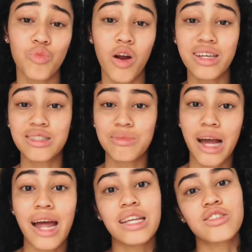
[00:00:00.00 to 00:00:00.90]
wanting some
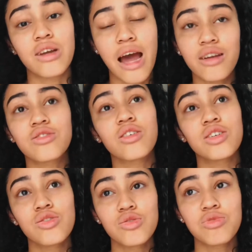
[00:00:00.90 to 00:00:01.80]
guidance on how to start a
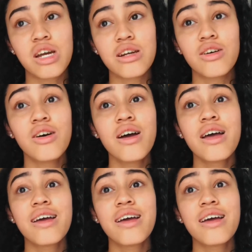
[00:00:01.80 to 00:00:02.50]
YouTube channel,